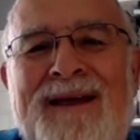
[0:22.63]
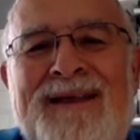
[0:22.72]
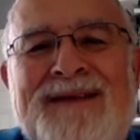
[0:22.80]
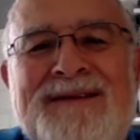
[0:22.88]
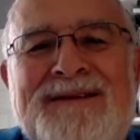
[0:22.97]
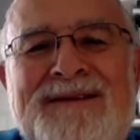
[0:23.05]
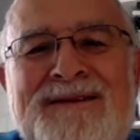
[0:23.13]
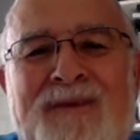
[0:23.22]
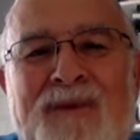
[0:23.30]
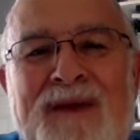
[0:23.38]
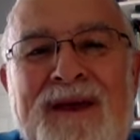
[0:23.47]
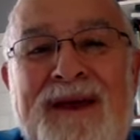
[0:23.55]
this is
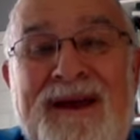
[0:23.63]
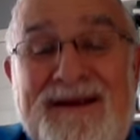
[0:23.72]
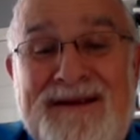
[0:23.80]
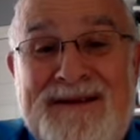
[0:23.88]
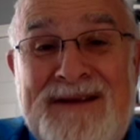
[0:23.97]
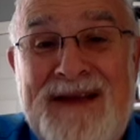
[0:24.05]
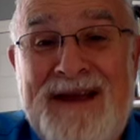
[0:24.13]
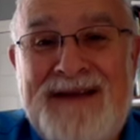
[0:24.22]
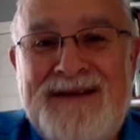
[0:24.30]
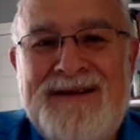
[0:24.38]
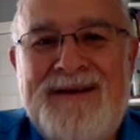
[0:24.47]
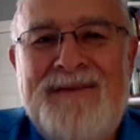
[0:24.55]
week
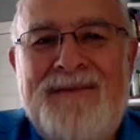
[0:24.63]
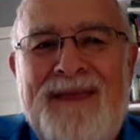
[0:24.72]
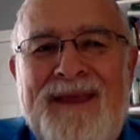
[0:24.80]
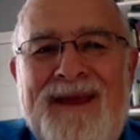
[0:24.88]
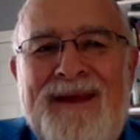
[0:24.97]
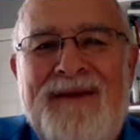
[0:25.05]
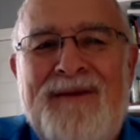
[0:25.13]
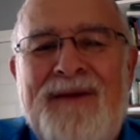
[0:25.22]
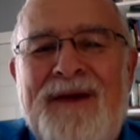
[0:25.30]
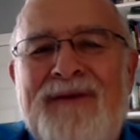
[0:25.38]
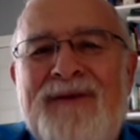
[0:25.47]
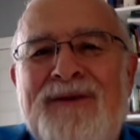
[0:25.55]
6.
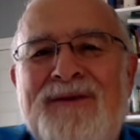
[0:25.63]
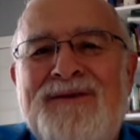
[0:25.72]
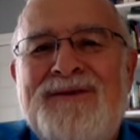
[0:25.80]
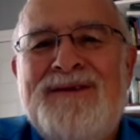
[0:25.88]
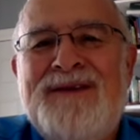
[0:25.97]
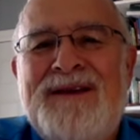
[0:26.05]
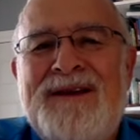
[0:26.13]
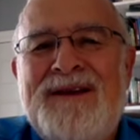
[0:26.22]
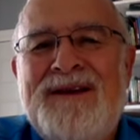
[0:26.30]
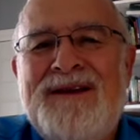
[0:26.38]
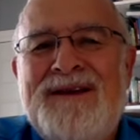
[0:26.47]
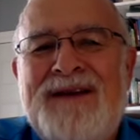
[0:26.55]
We haven't used
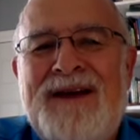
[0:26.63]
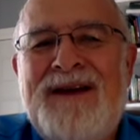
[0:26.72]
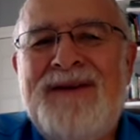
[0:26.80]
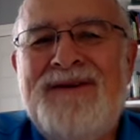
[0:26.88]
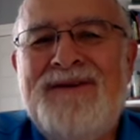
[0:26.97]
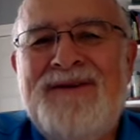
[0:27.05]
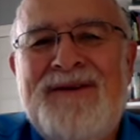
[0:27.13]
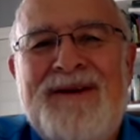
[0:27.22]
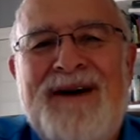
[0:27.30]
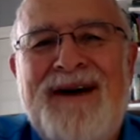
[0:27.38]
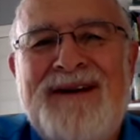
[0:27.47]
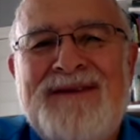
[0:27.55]
the title of the
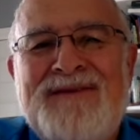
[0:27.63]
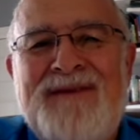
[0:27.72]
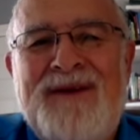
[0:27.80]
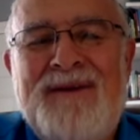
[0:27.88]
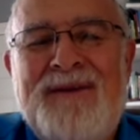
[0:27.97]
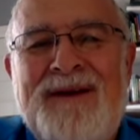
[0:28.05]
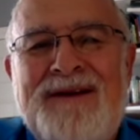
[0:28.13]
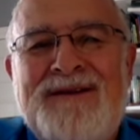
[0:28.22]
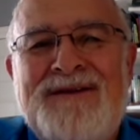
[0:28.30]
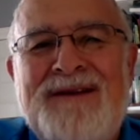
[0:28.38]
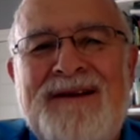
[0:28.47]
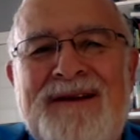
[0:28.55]
class very
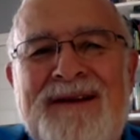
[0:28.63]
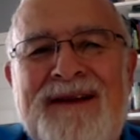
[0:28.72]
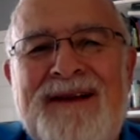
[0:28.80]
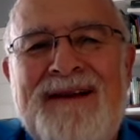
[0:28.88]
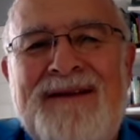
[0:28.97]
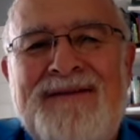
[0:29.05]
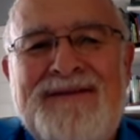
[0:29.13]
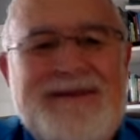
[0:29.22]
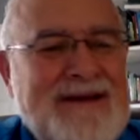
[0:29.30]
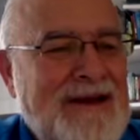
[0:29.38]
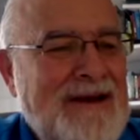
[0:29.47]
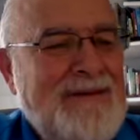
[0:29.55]
much. I was
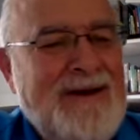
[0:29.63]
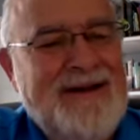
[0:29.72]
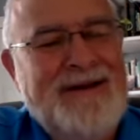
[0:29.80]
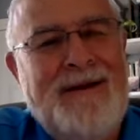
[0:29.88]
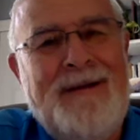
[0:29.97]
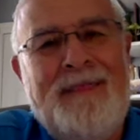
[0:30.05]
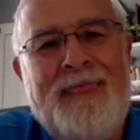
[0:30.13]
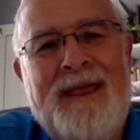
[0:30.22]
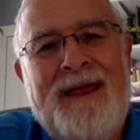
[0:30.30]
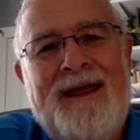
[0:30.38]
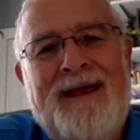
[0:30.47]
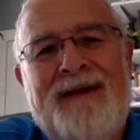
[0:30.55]
thinking about that
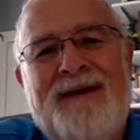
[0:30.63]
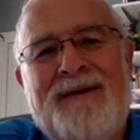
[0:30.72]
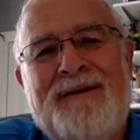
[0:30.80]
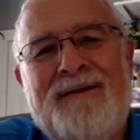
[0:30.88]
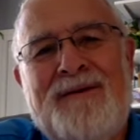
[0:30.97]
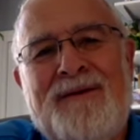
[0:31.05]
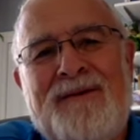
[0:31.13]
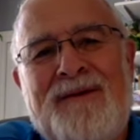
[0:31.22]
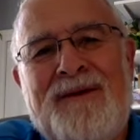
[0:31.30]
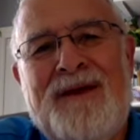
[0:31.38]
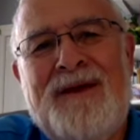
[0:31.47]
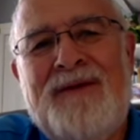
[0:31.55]
when
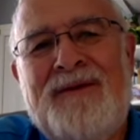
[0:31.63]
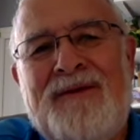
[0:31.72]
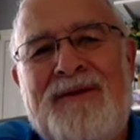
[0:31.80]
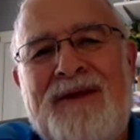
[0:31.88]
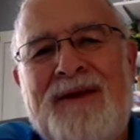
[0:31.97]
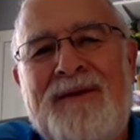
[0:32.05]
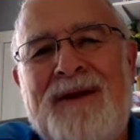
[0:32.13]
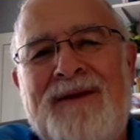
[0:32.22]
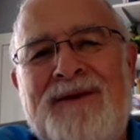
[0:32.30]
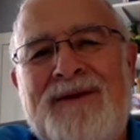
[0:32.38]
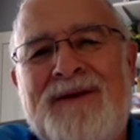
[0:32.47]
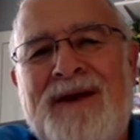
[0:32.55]
we think about
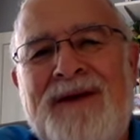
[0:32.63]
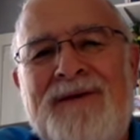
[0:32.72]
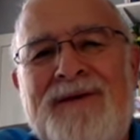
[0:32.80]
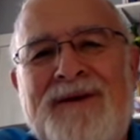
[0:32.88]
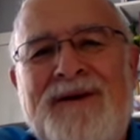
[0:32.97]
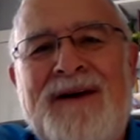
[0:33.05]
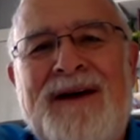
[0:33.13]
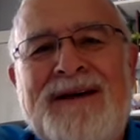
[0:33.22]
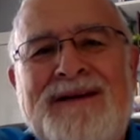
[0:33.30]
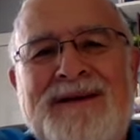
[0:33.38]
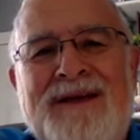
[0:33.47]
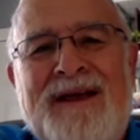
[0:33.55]
the title of the
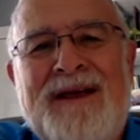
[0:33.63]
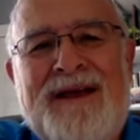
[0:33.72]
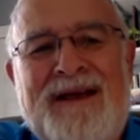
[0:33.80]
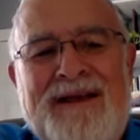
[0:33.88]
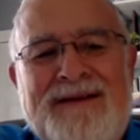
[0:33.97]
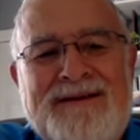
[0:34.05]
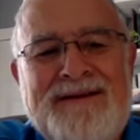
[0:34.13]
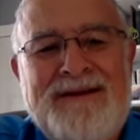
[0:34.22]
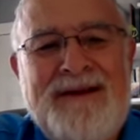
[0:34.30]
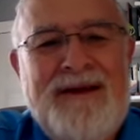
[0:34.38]
class. It's